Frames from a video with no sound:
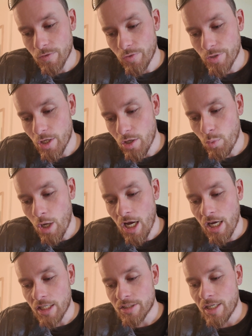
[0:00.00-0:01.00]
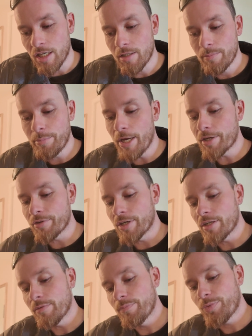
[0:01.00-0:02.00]
for the Rotorua
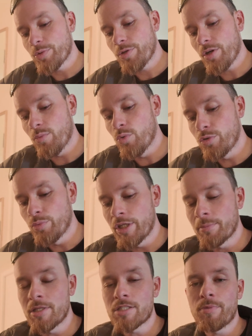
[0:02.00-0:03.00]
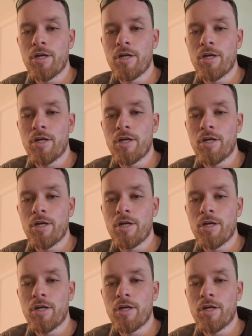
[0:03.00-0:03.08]
Bakery award-winning mince